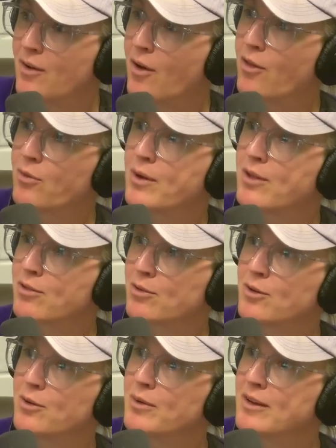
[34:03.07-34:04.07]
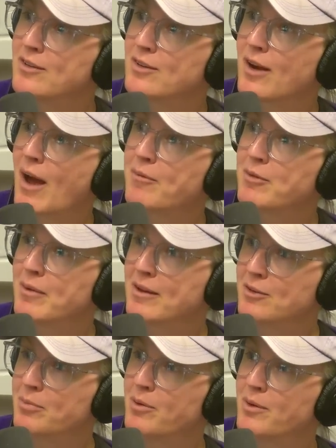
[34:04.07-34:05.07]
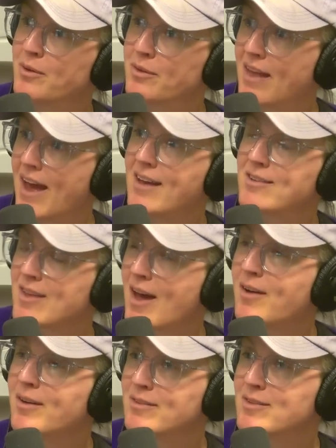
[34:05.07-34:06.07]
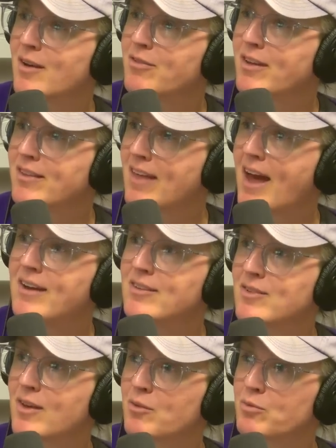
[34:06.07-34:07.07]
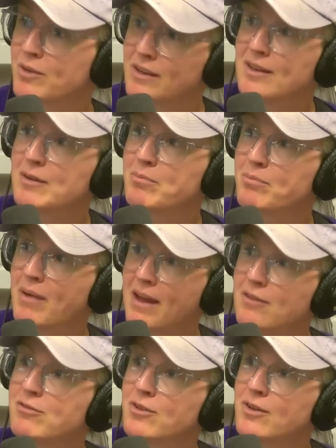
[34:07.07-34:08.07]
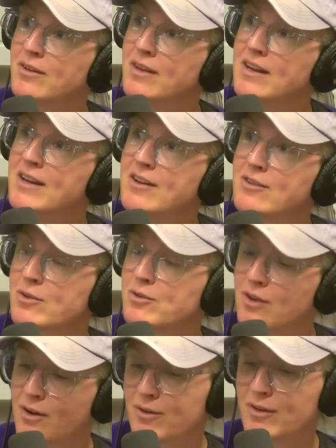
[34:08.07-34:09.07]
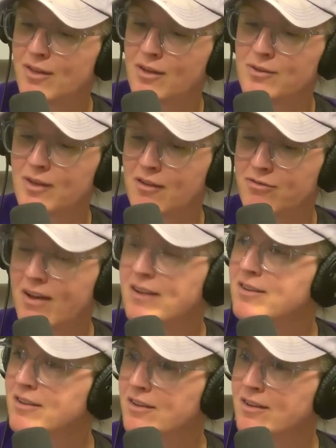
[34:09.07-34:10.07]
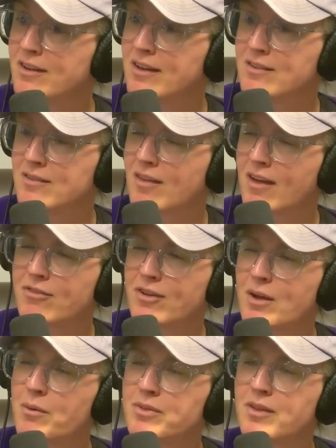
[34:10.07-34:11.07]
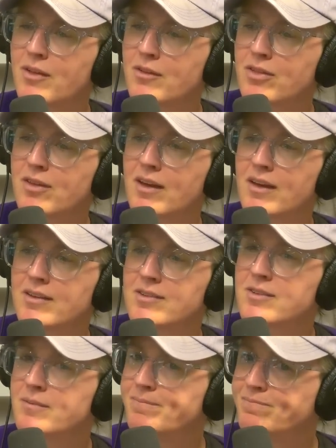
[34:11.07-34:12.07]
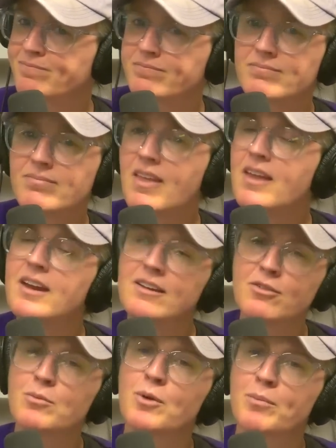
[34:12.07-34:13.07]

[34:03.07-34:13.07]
all the way through into your abdomen to pull the eggs out and stuff like that, and it's like really painful. So generally, they use like fentanyl and I forget what the other thing is, and even more